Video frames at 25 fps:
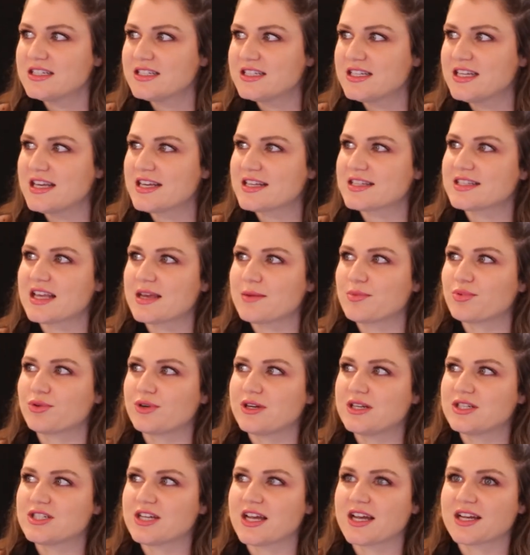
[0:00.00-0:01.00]
TSA
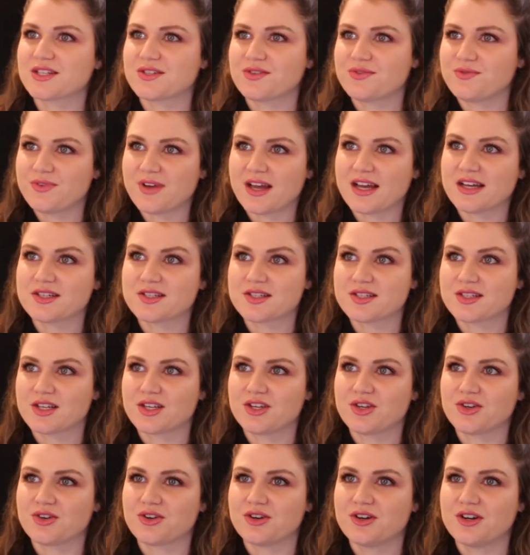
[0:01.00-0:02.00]
PreCheck's fast
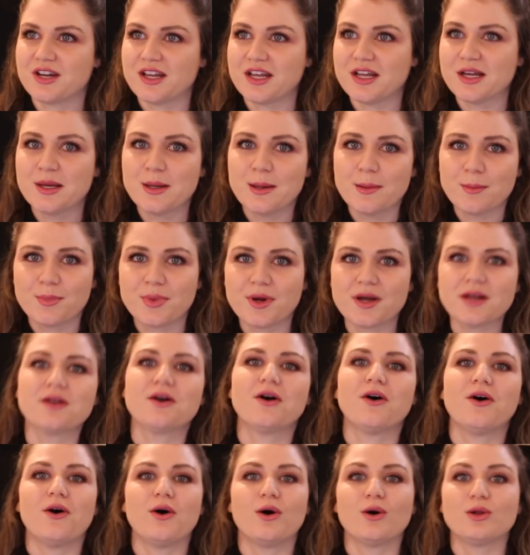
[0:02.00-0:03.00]
security, but
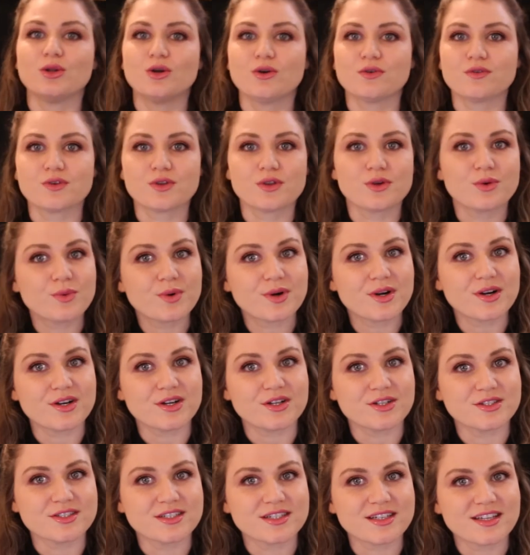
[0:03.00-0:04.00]
all over the
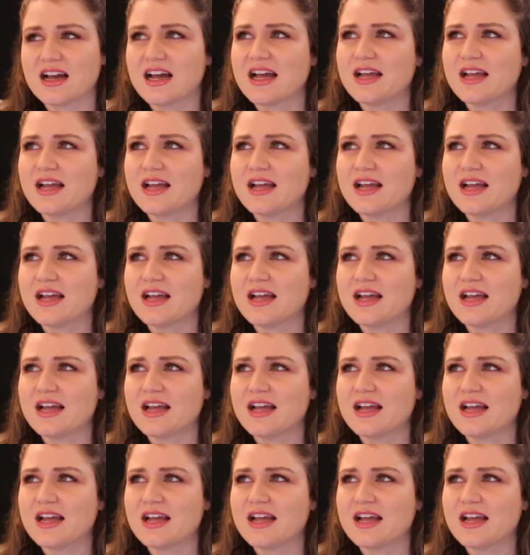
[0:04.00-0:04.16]
world.